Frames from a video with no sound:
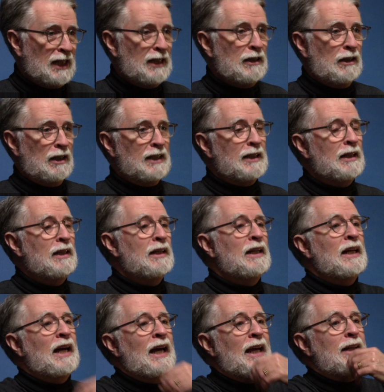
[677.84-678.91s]
kindling
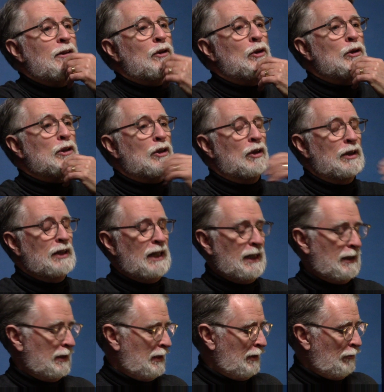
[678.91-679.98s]
and cook on that.
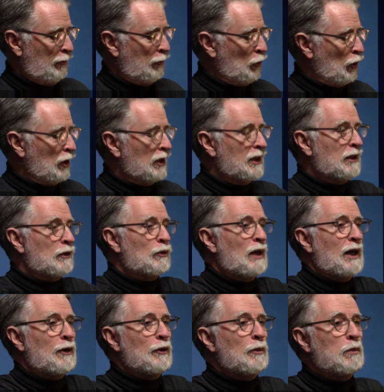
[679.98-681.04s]
It had 4 little
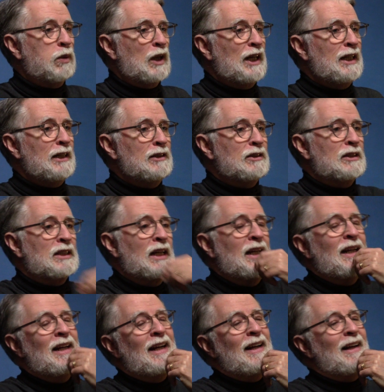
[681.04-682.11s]
round plates.
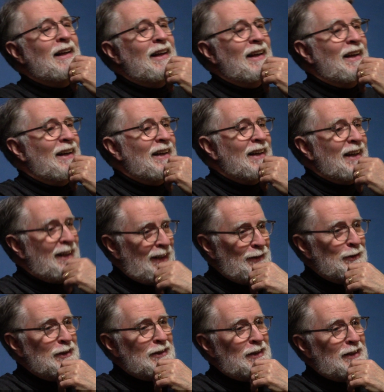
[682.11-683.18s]
I
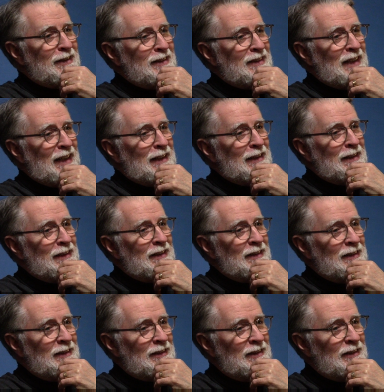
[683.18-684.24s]
was all set.
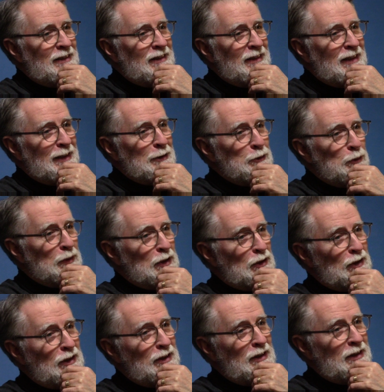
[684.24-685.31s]
Things were
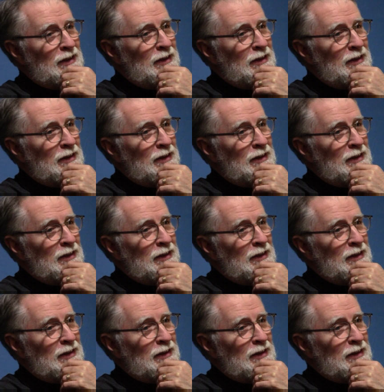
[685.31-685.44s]
good.